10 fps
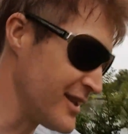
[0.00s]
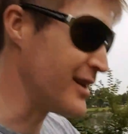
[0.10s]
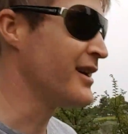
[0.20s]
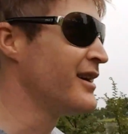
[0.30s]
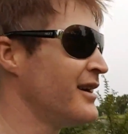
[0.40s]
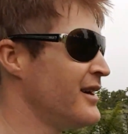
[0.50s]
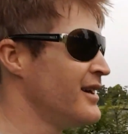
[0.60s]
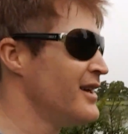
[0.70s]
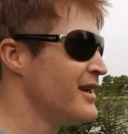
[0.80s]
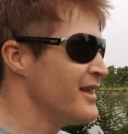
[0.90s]
And then
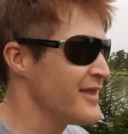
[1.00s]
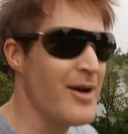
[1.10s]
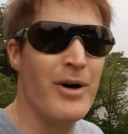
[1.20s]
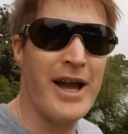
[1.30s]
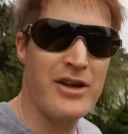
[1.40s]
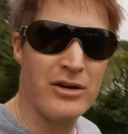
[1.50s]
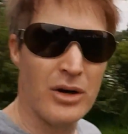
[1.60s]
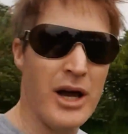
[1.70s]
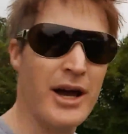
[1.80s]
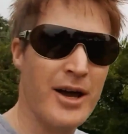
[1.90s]
that way
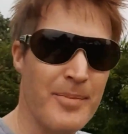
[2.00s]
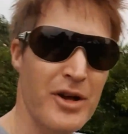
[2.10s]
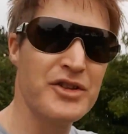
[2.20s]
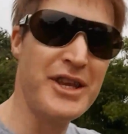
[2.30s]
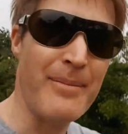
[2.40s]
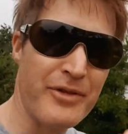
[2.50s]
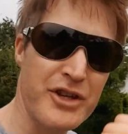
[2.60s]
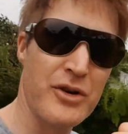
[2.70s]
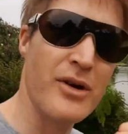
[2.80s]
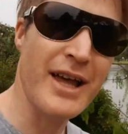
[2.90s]
you'll build depth
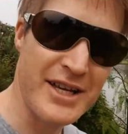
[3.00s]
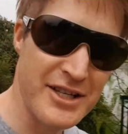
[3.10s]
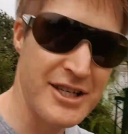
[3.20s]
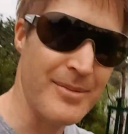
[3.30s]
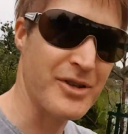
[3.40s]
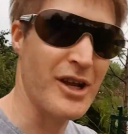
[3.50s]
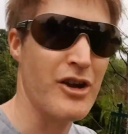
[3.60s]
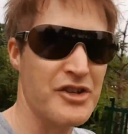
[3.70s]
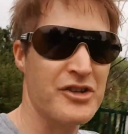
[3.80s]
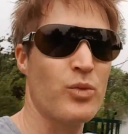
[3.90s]
in your relationships. You
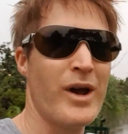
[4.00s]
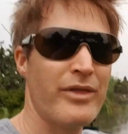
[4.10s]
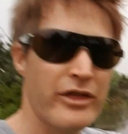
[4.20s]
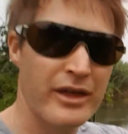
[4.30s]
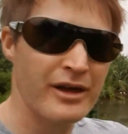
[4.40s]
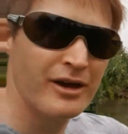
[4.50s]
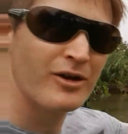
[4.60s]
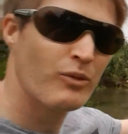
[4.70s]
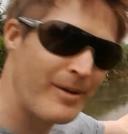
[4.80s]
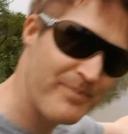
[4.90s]
know, not just width.
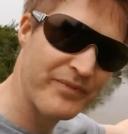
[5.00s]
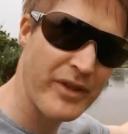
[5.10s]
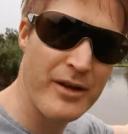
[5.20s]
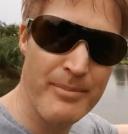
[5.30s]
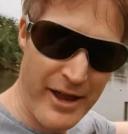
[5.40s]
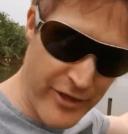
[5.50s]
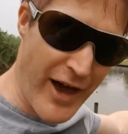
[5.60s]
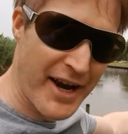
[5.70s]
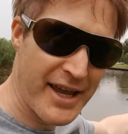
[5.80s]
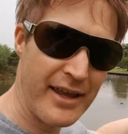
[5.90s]
Be
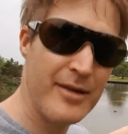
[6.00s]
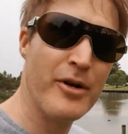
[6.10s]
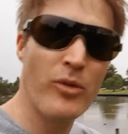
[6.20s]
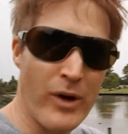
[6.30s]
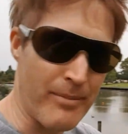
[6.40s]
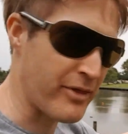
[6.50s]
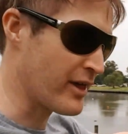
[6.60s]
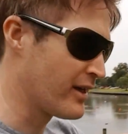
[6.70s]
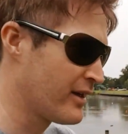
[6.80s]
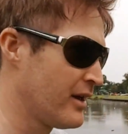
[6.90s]
funny, you build width.